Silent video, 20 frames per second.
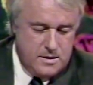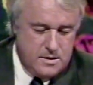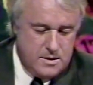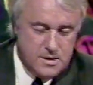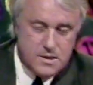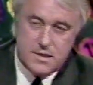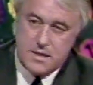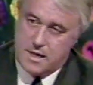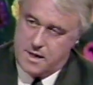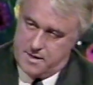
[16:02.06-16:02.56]

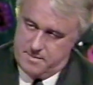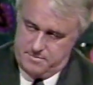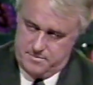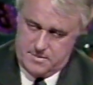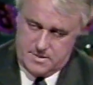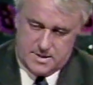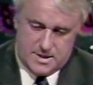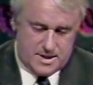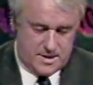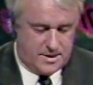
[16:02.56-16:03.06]
This time,
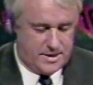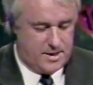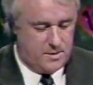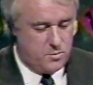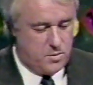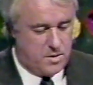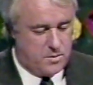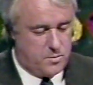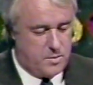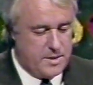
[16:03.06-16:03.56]
Darlene,
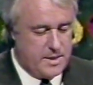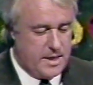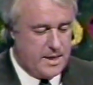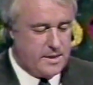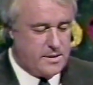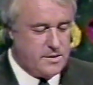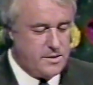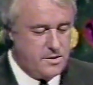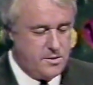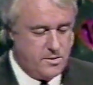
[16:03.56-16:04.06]
what we'd
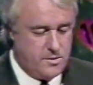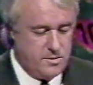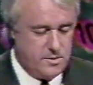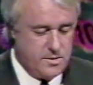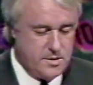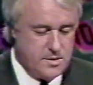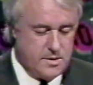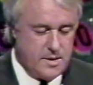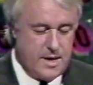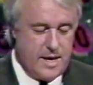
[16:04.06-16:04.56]
like to do
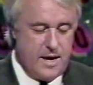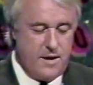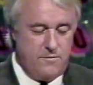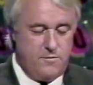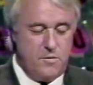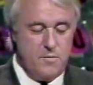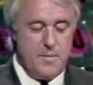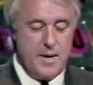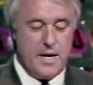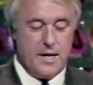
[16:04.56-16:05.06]
is to have
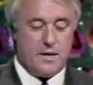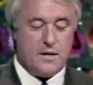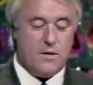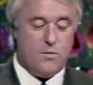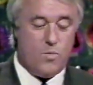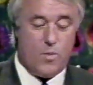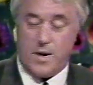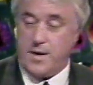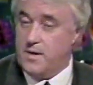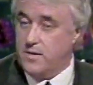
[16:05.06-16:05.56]
you make
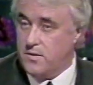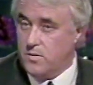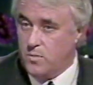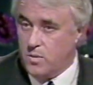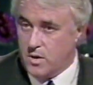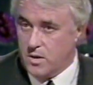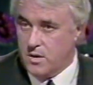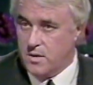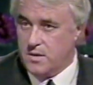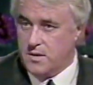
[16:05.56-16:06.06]
one other
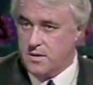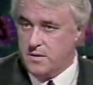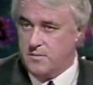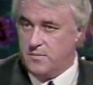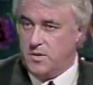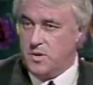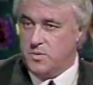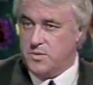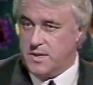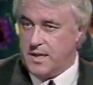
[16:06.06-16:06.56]
word
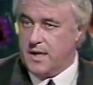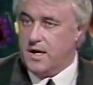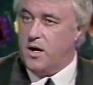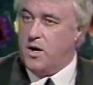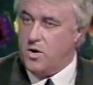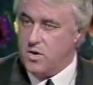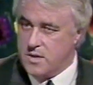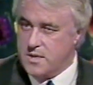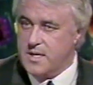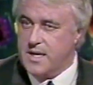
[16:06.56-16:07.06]
using
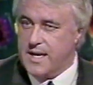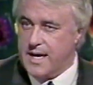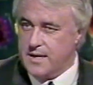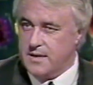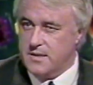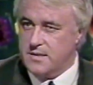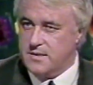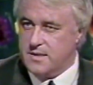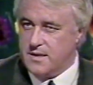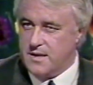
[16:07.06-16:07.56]
all of the
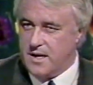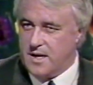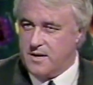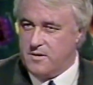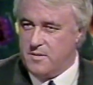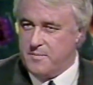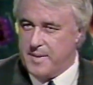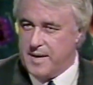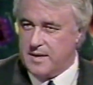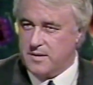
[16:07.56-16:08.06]
letters that
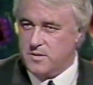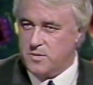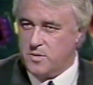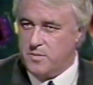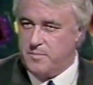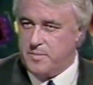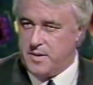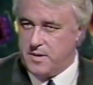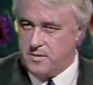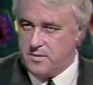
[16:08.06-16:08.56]
are about to
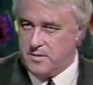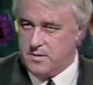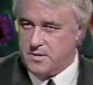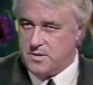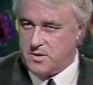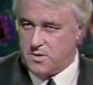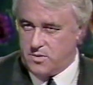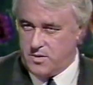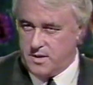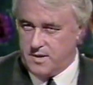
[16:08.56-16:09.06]
appear in the
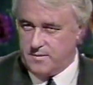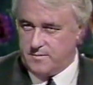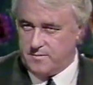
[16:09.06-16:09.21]
screen.